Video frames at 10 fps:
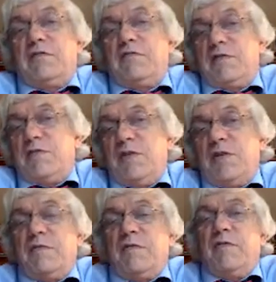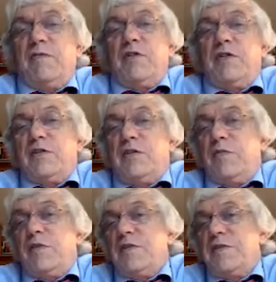responsible for monetary
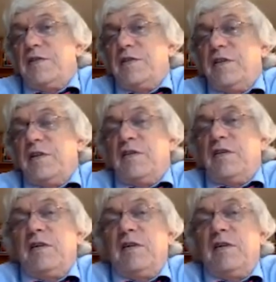policy and